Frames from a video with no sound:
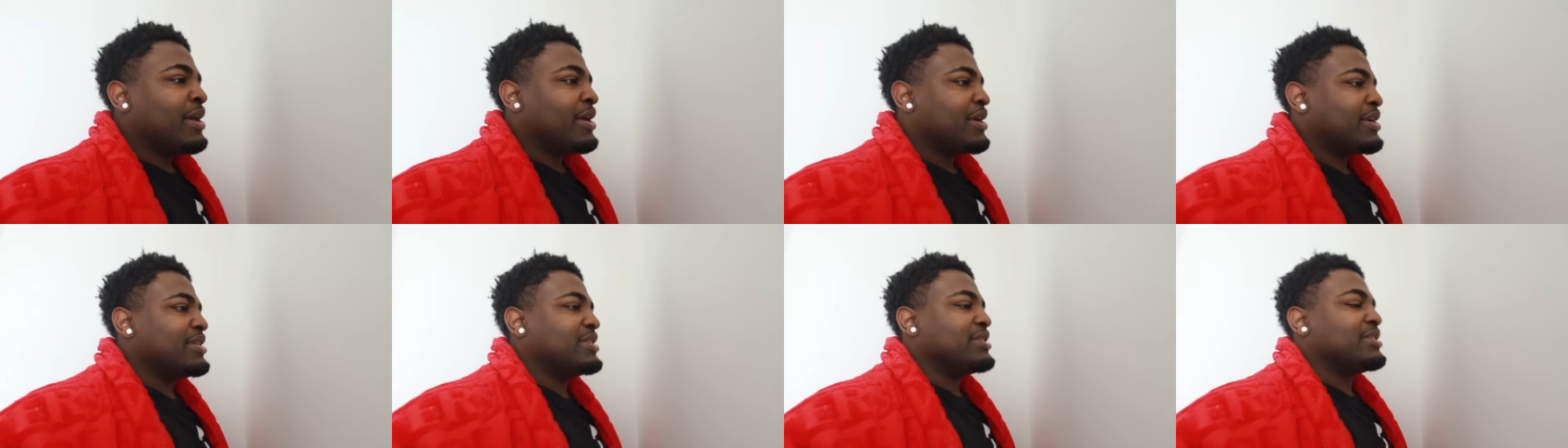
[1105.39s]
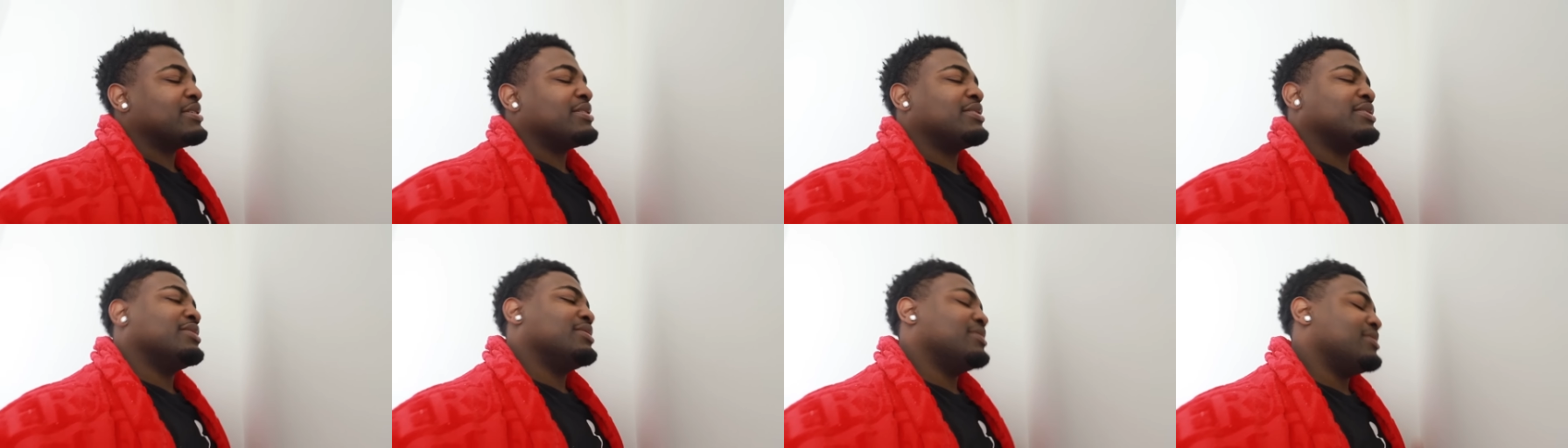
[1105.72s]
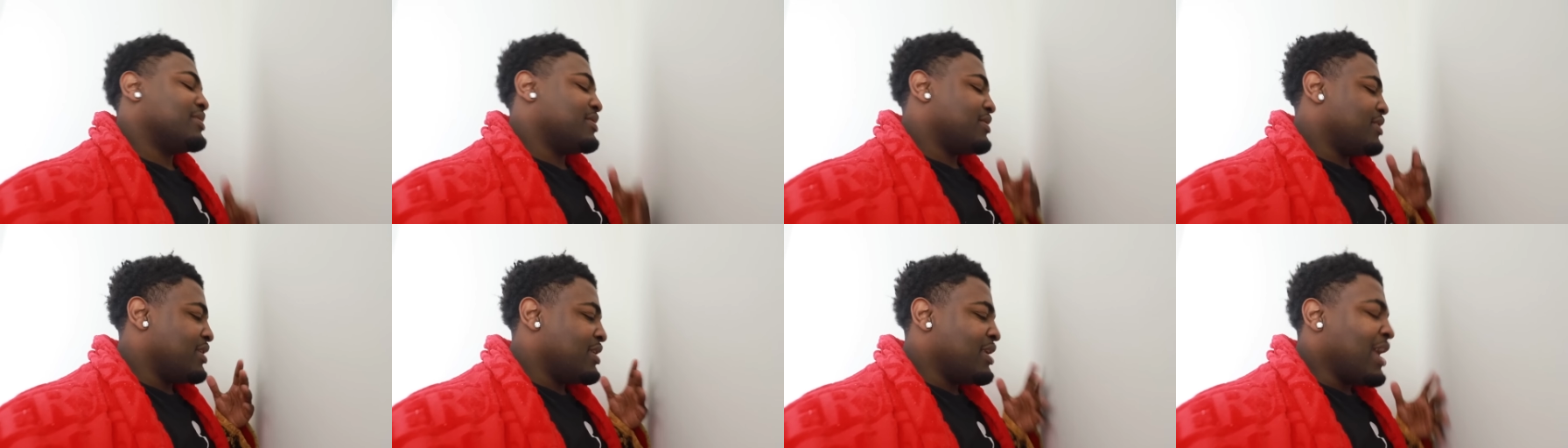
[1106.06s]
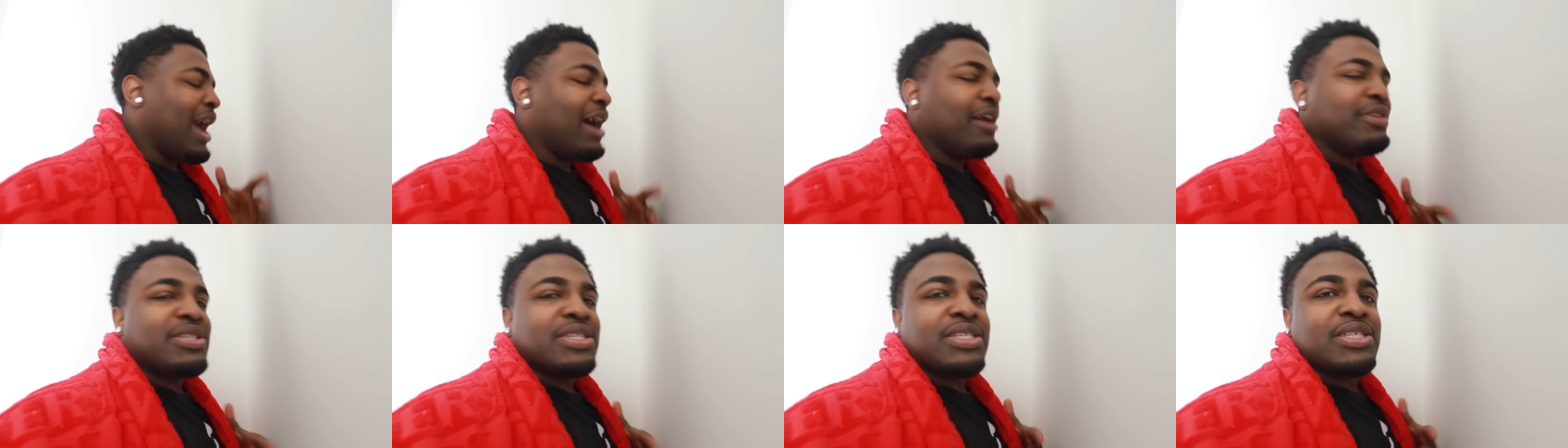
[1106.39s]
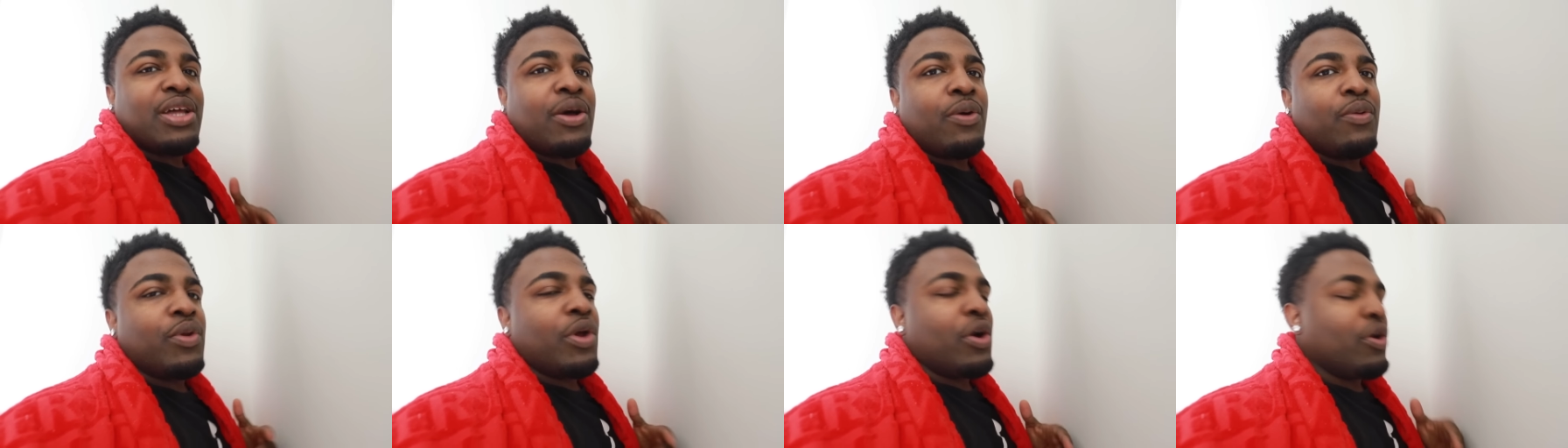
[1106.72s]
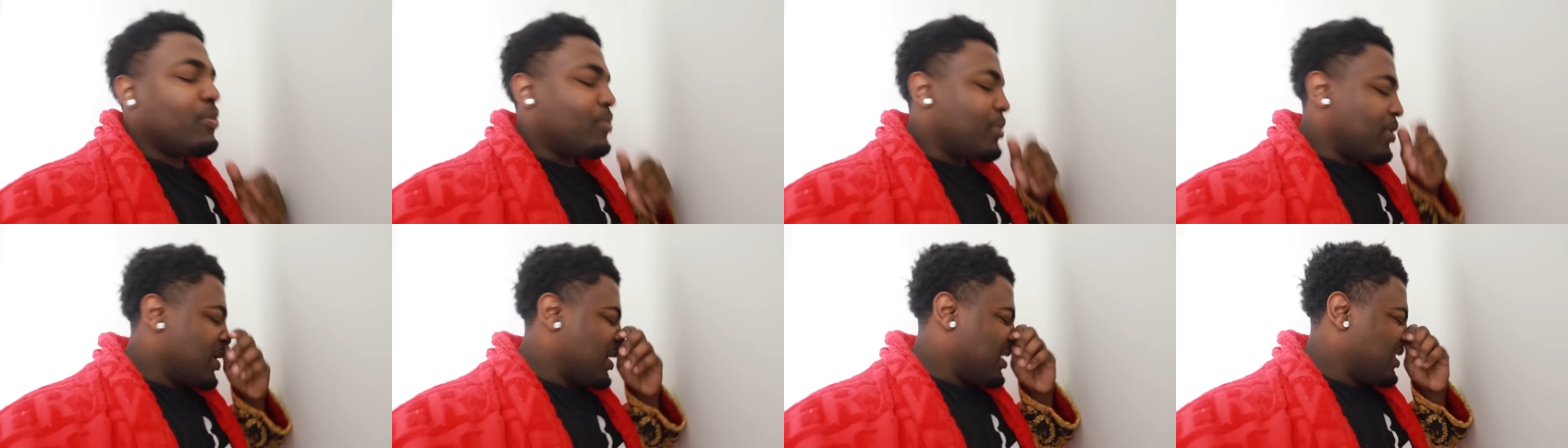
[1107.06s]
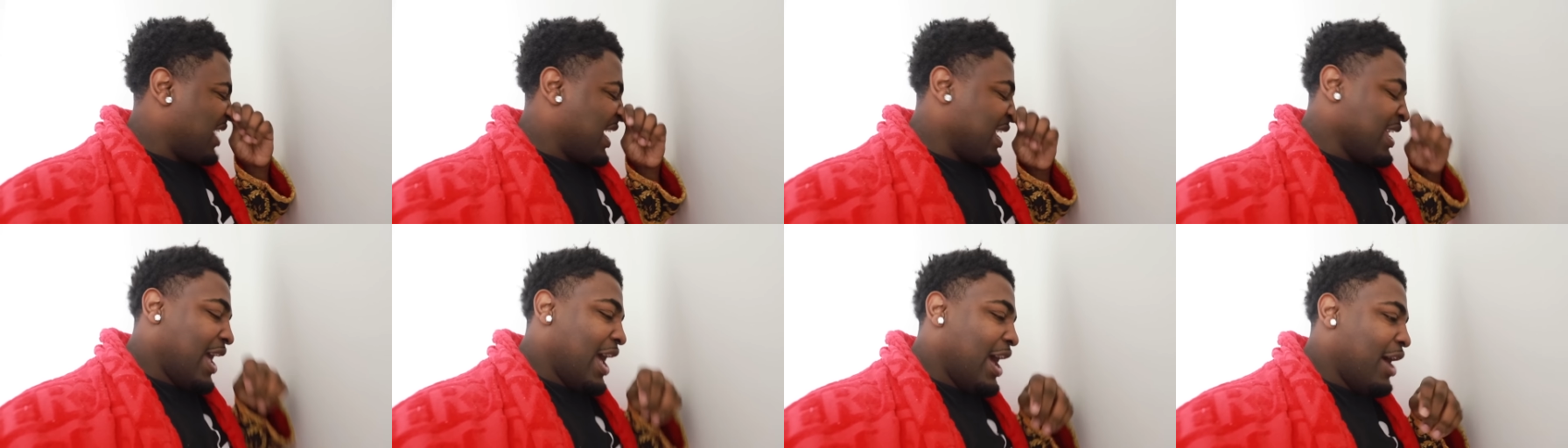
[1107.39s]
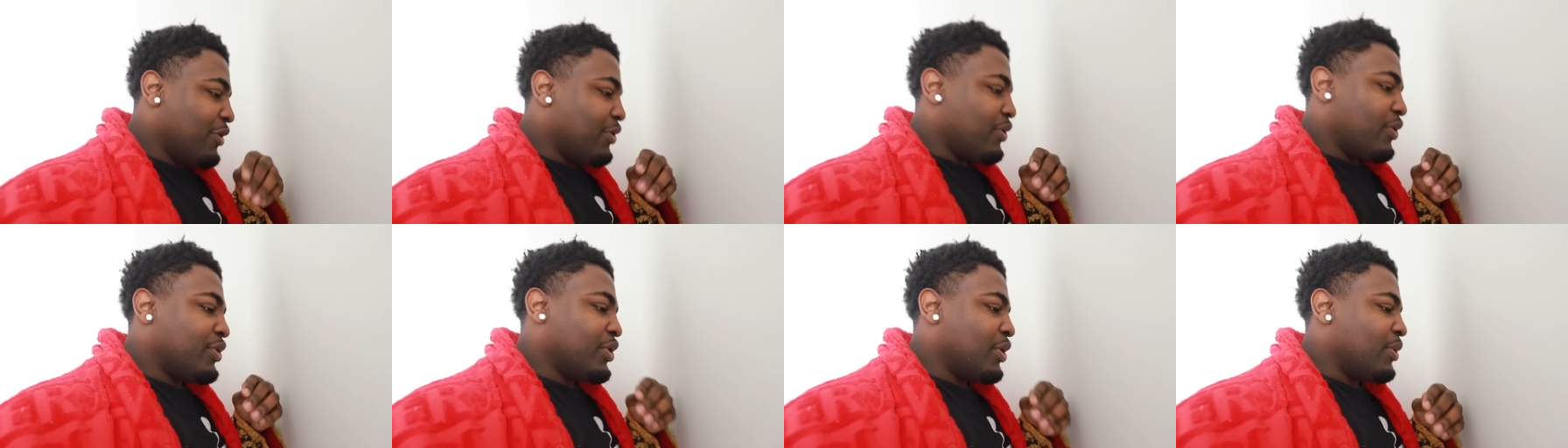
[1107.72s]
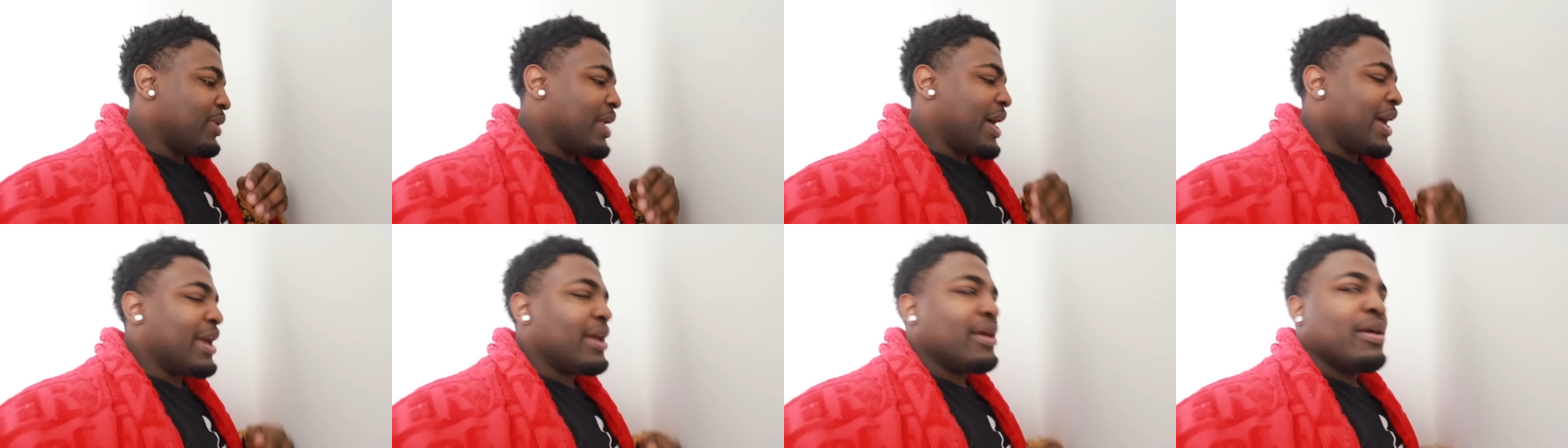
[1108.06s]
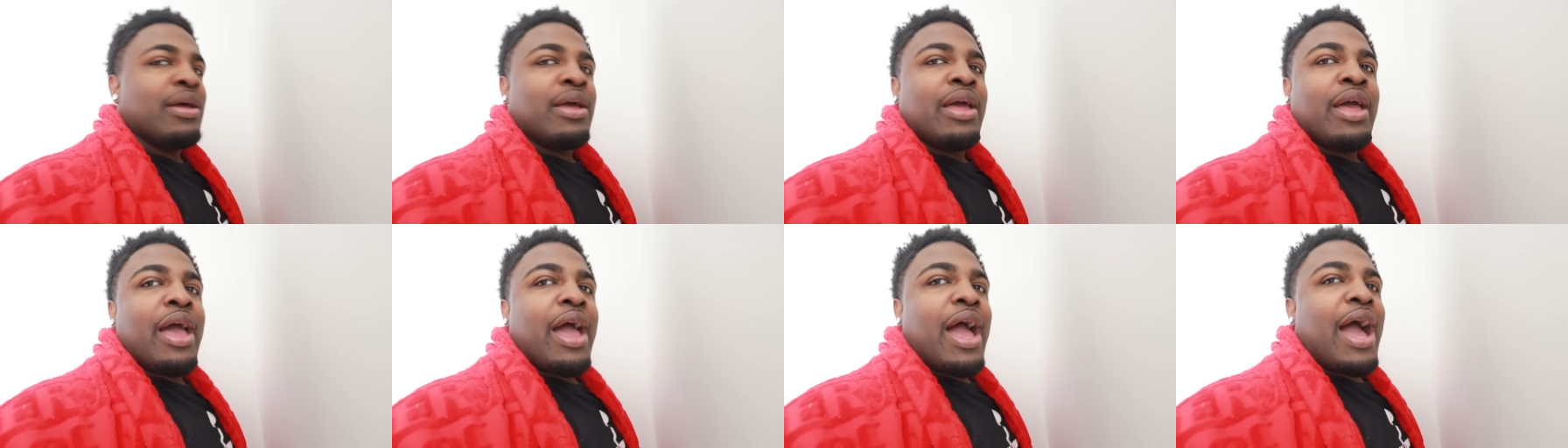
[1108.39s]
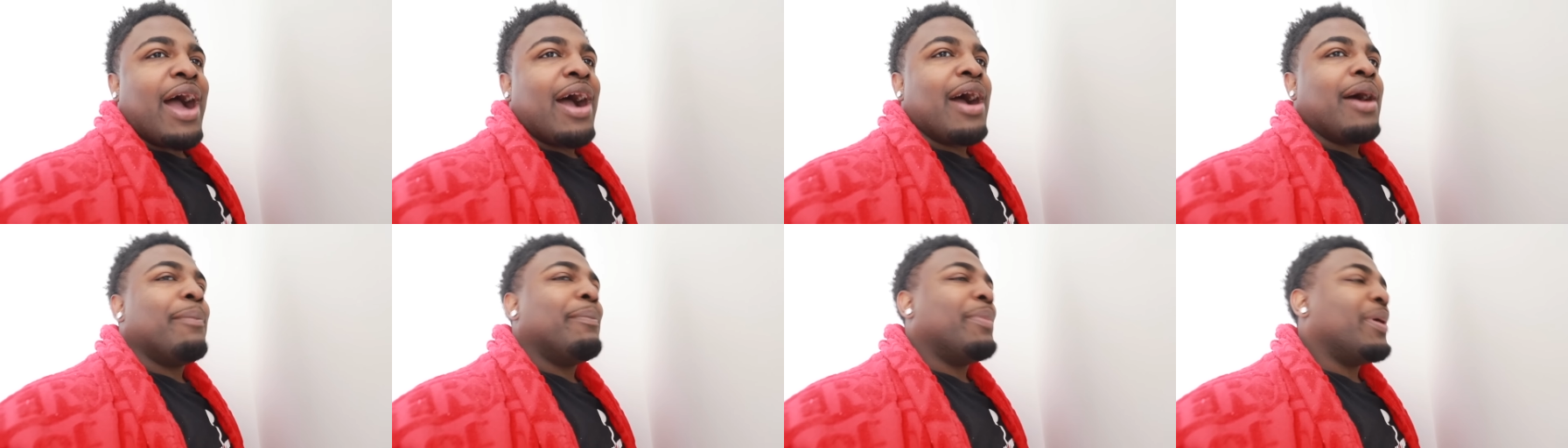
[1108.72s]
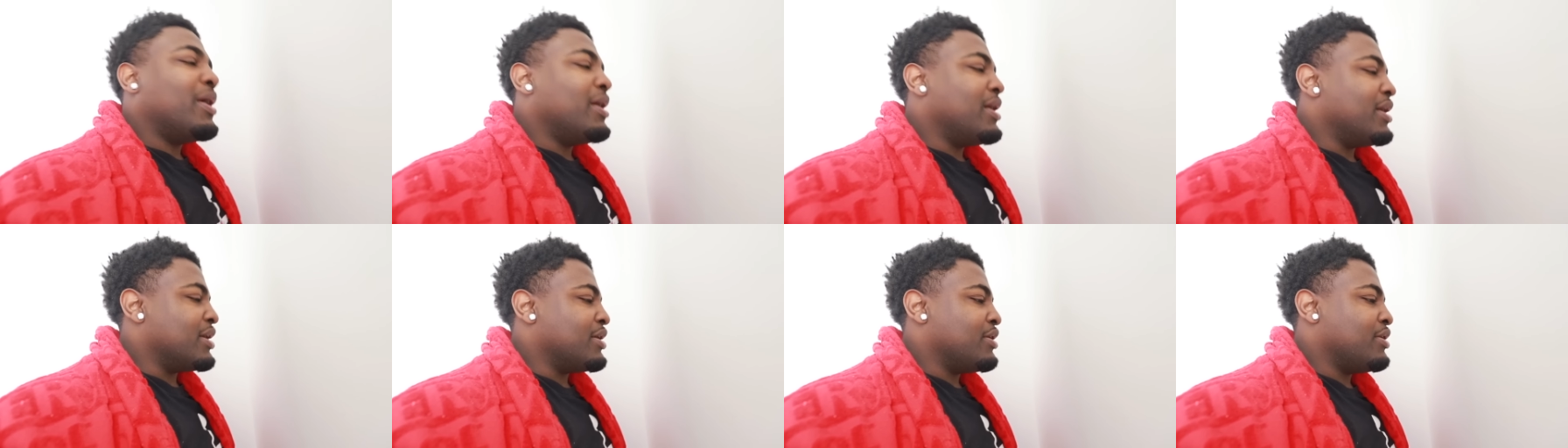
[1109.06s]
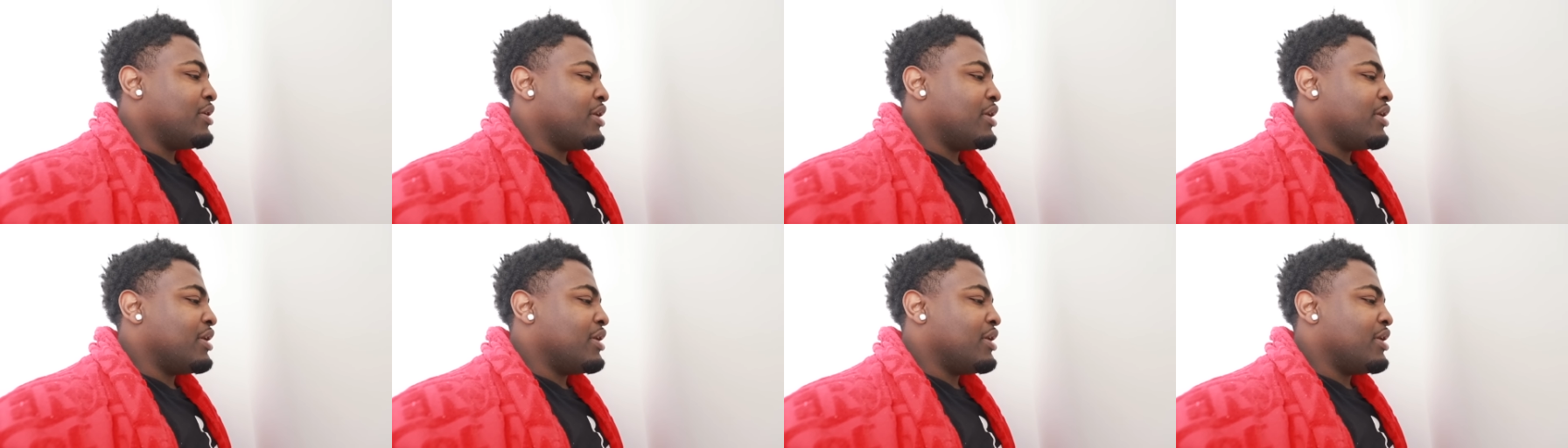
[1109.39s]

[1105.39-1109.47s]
Cause y'all just don't know, bro. Like y'all don't know, like Ah bun.